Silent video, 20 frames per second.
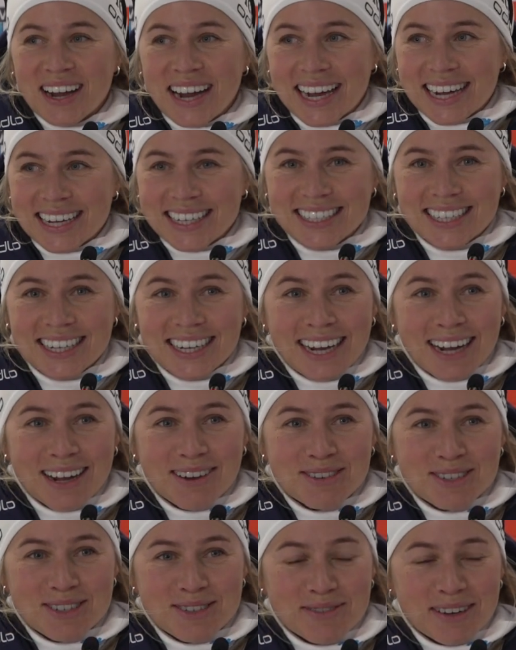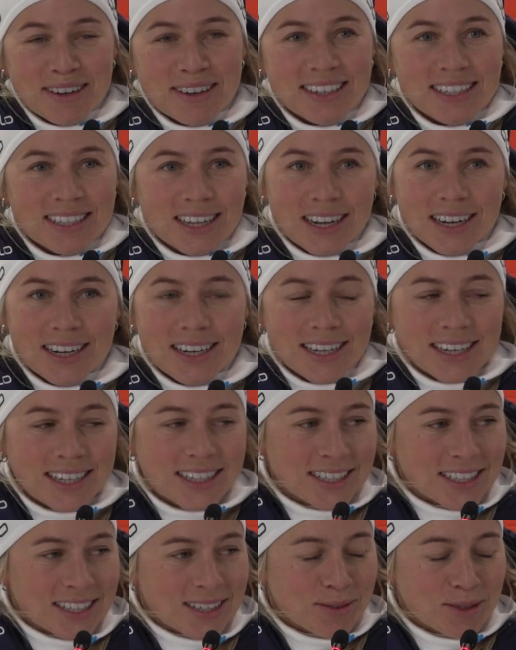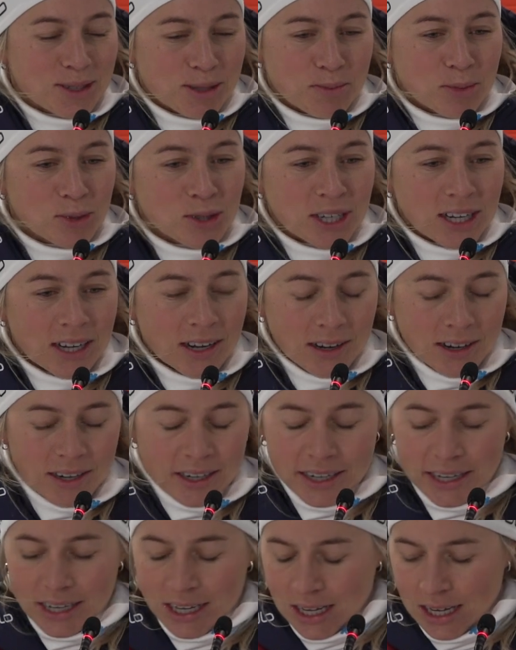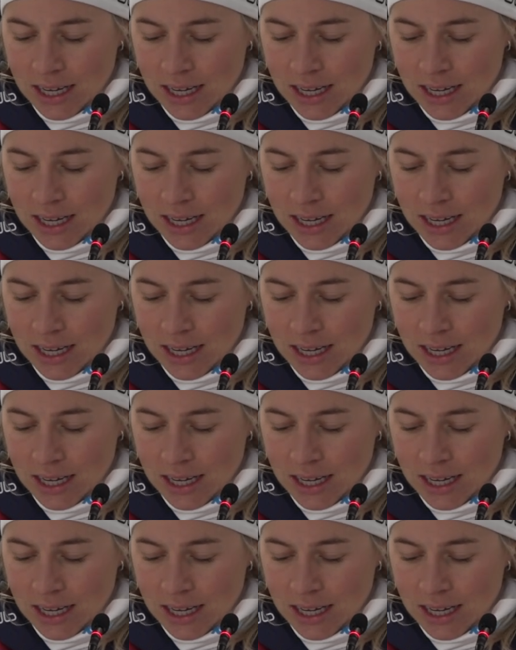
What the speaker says: No, actually, I was very tired and she was pushing hard.